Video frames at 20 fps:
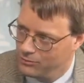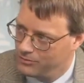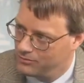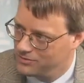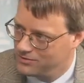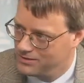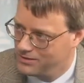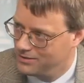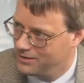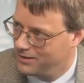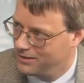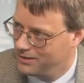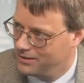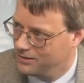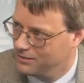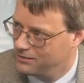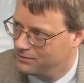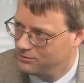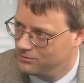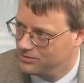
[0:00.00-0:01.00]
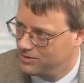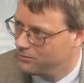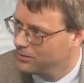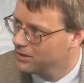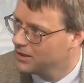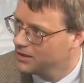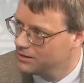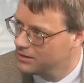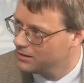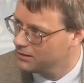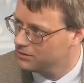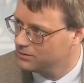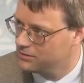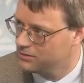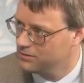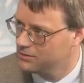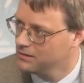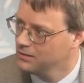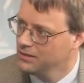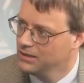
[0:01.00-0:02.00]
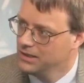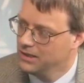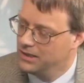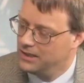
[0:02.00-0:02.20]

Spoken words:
we've seen that in semiconductor,